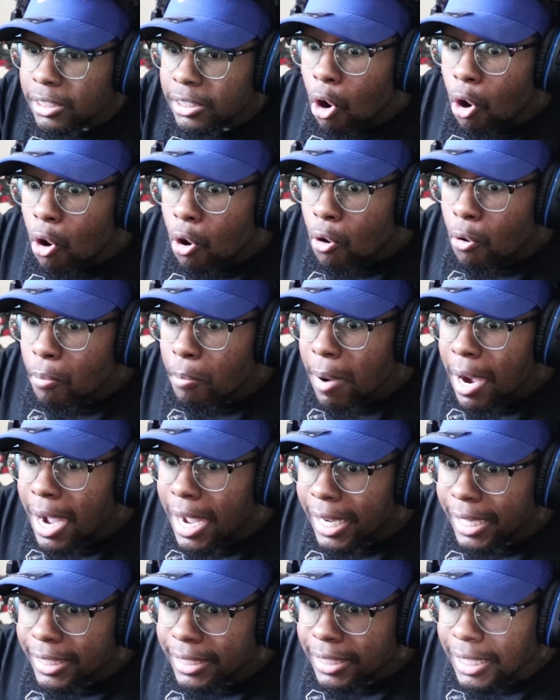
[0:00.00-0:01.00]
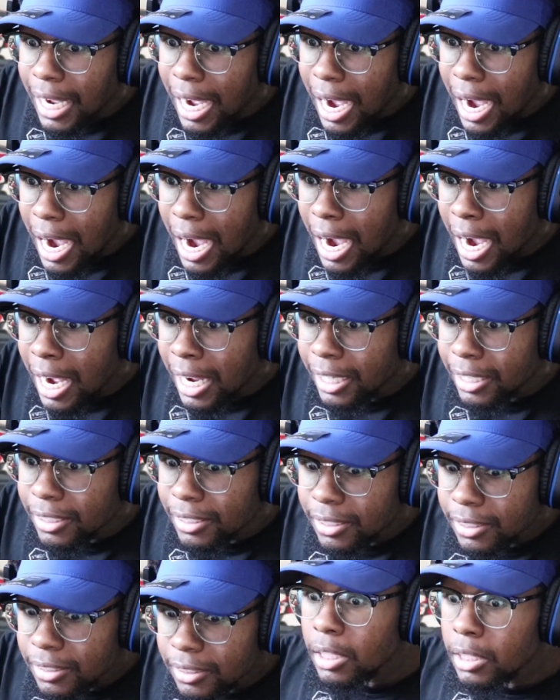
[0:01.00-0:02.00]
Oh my
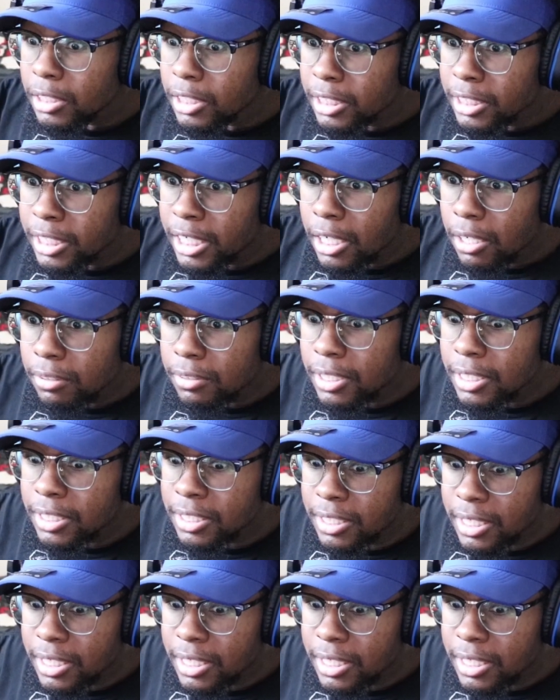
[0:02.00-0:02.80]
God! He just killed the